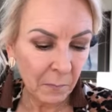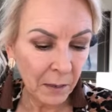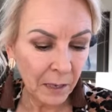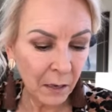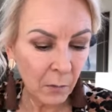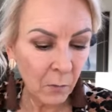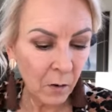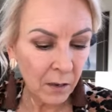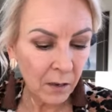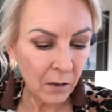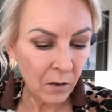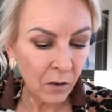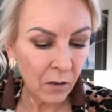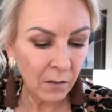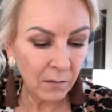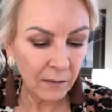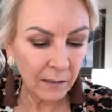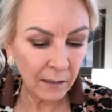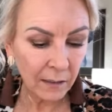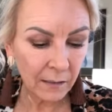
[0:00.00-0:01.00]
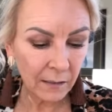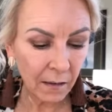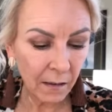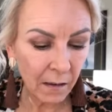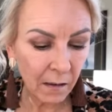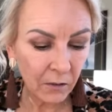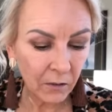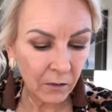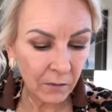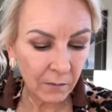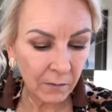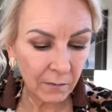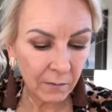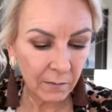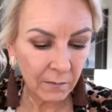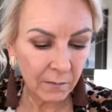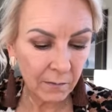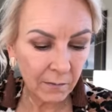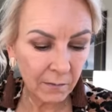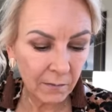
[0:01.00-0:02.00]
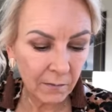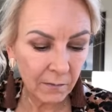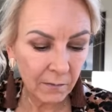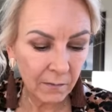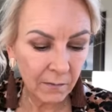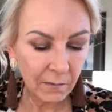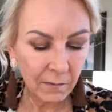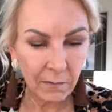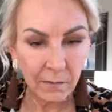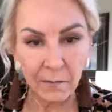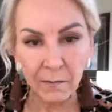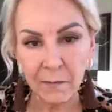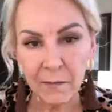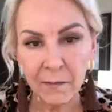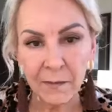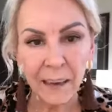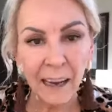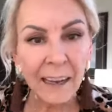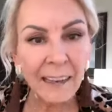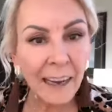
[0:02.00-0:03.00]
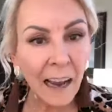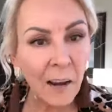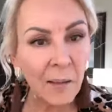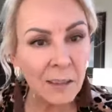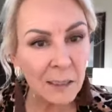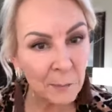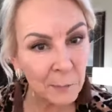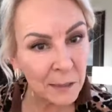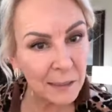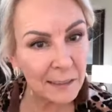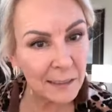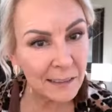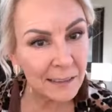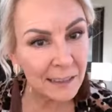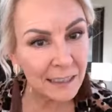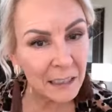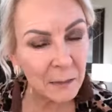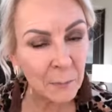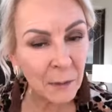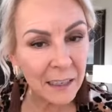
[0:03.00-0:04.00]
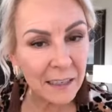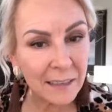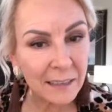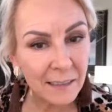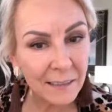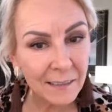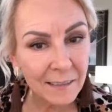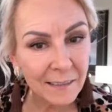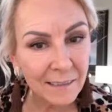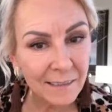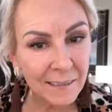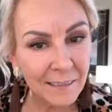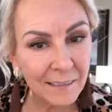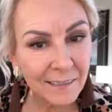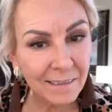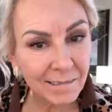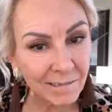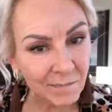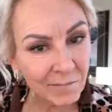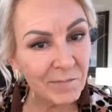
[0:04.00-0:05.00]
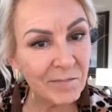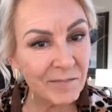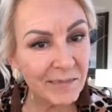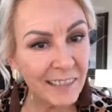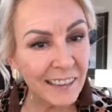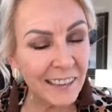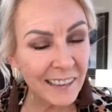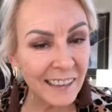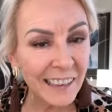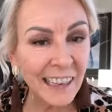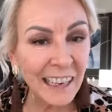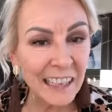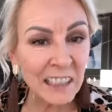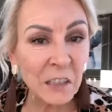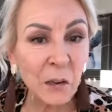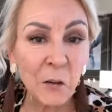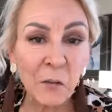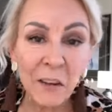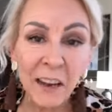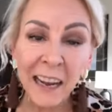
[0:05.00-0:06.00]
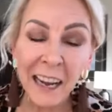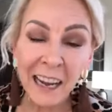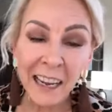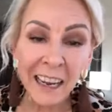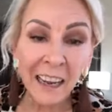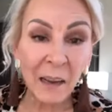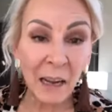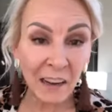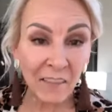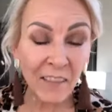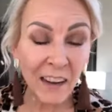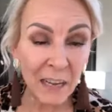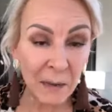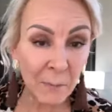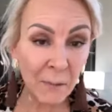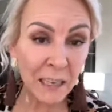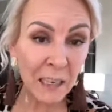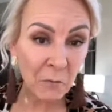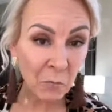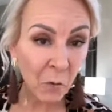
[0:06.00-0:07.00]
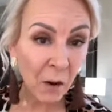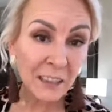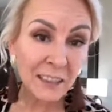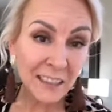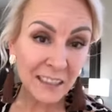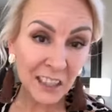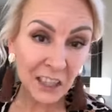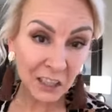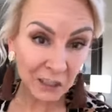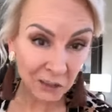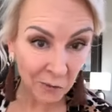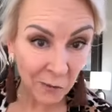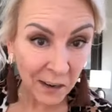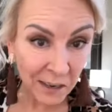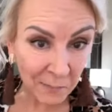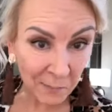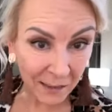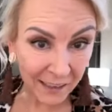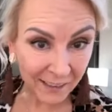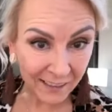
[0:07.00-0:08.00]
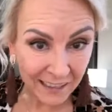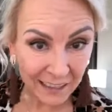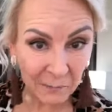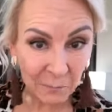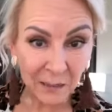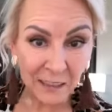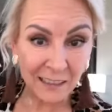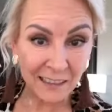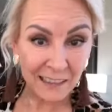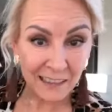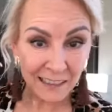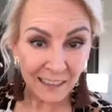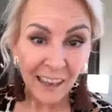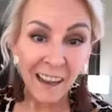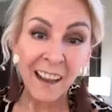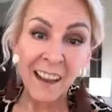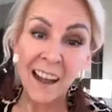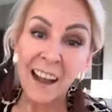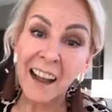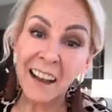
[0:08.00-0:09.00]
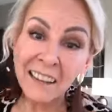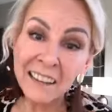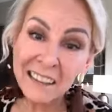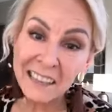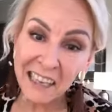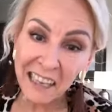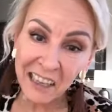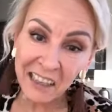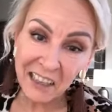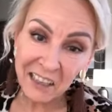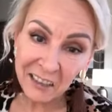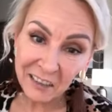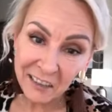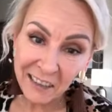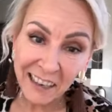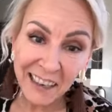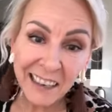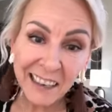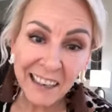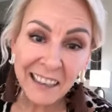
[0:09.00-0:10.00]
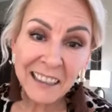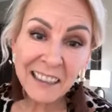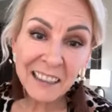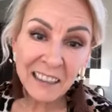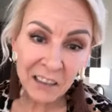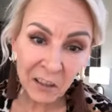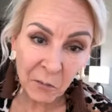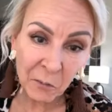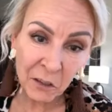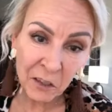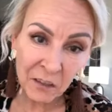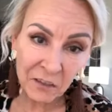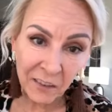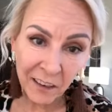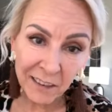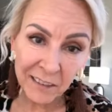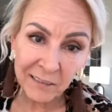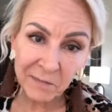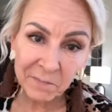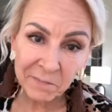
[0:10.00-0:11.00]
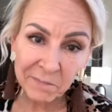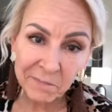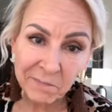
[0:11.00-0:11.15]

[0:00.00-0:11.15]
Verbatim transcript: But I wanted all six colors. And now it's a business expense. So if anybody wants to join me in this business, I'll tell you, it is so much fun.